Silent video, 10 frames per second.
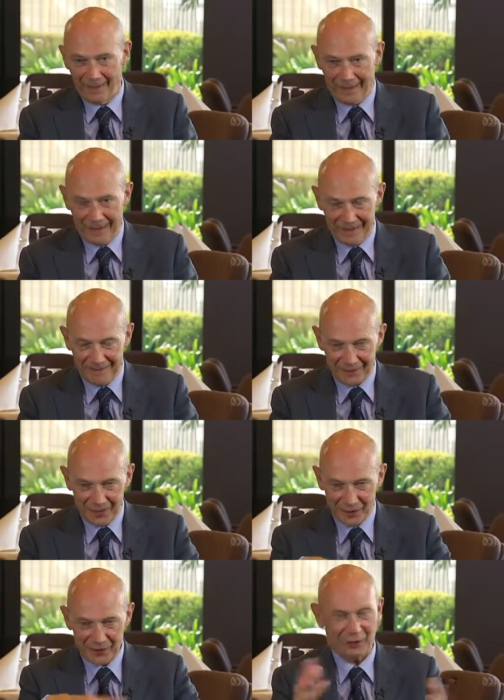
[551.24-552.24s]
The
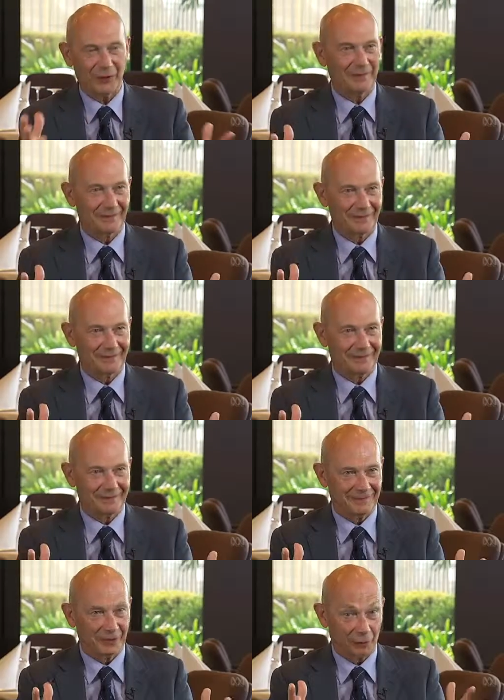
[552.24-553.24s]

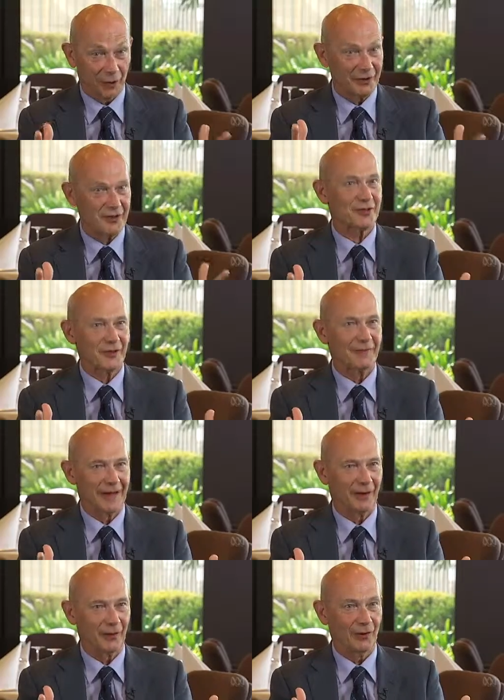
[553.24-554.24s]
world system
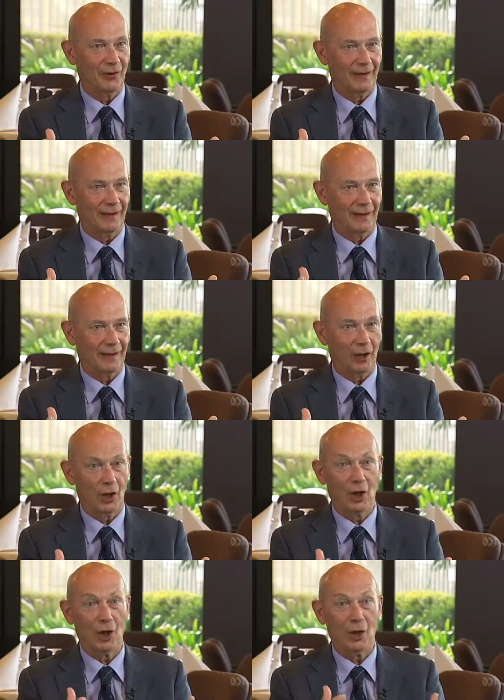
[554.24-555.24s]
now
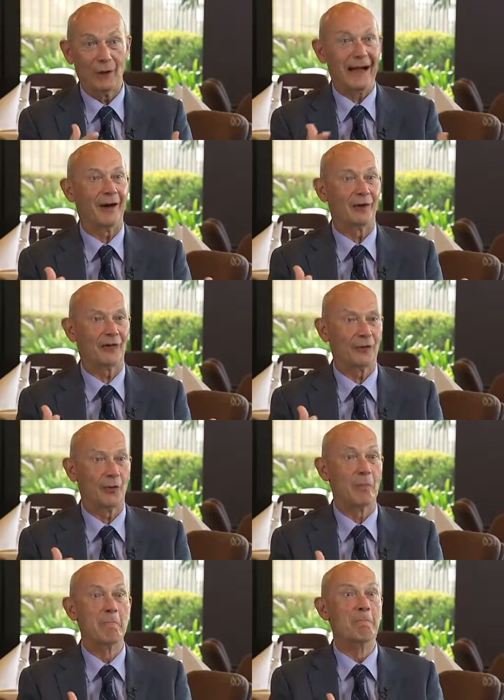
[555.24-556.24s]
allows
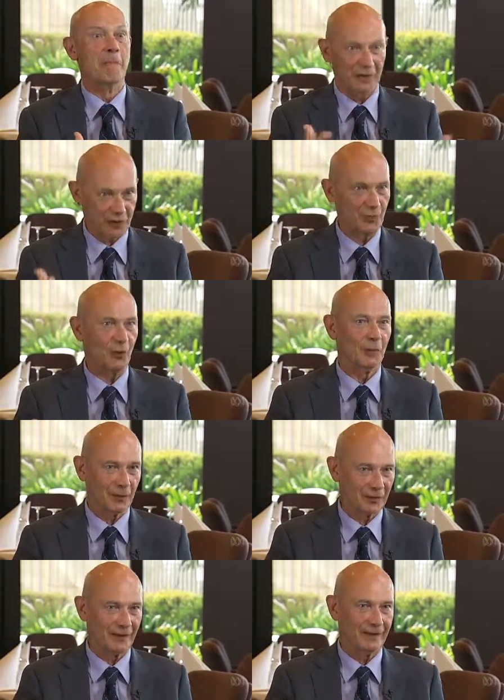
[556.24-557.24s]
for much more
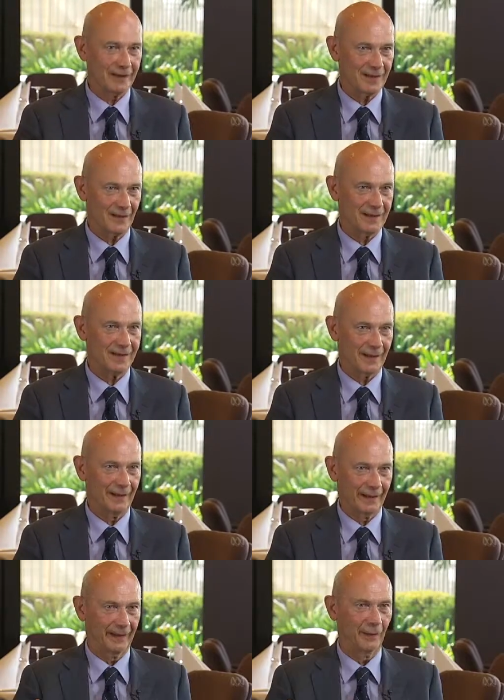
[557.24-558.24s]
opportunities of this
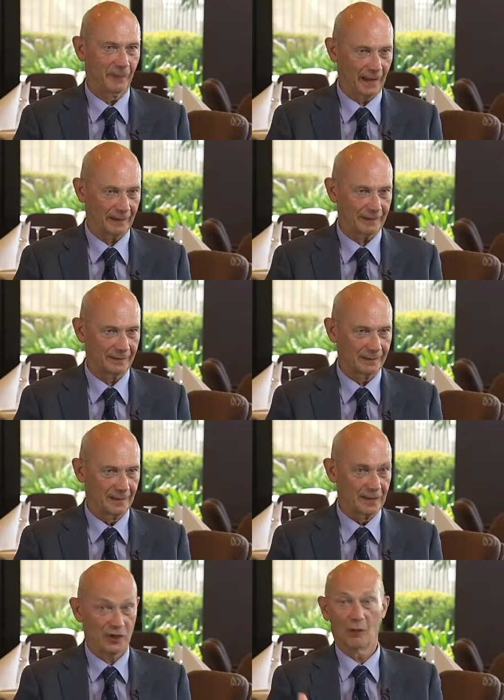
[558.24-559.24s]
kind than in the past.
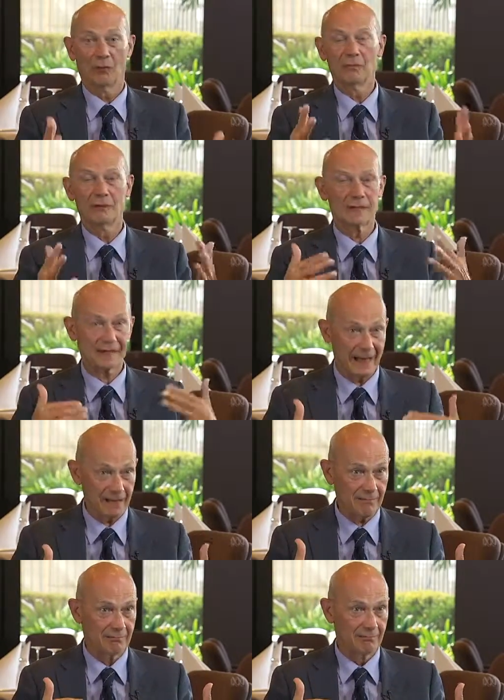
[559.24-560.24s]
So
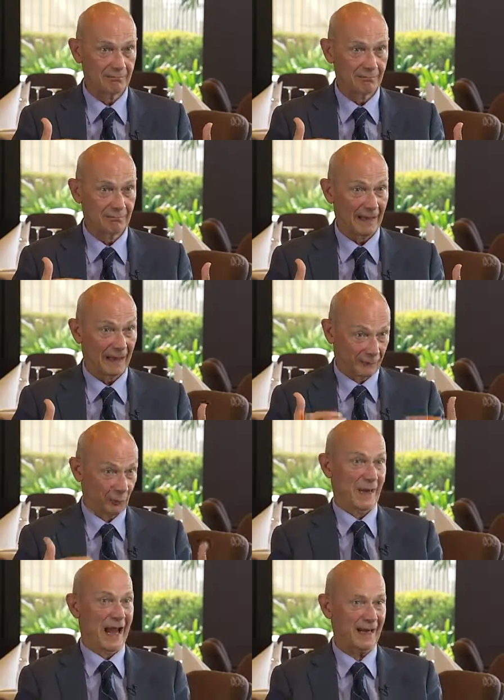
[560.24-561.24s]
states have
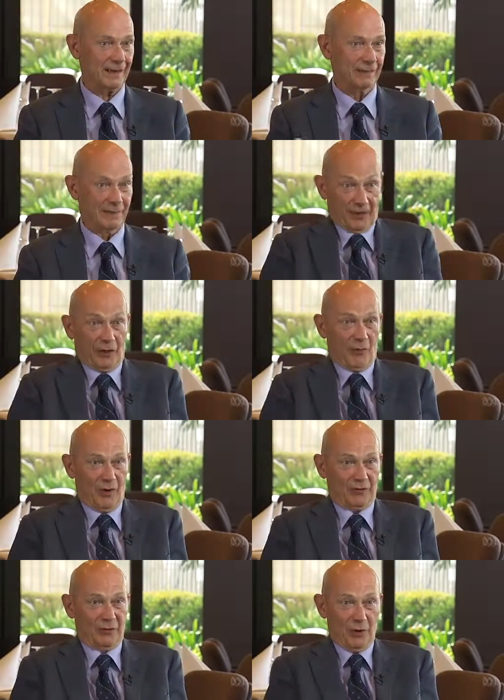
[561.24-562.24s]
to react if they don't
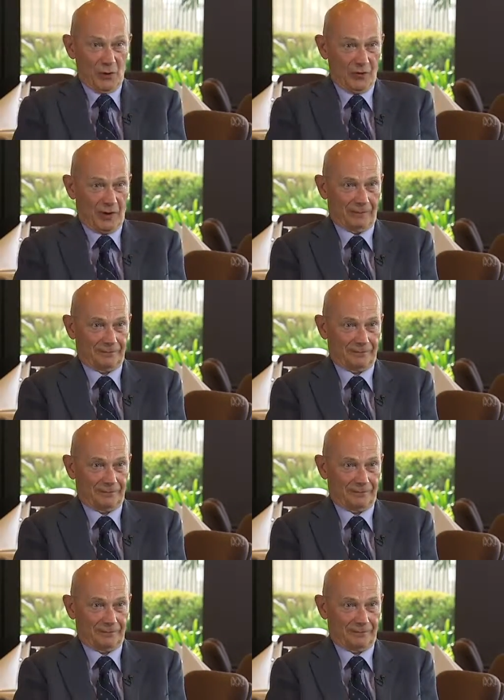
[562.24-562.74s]
want to lose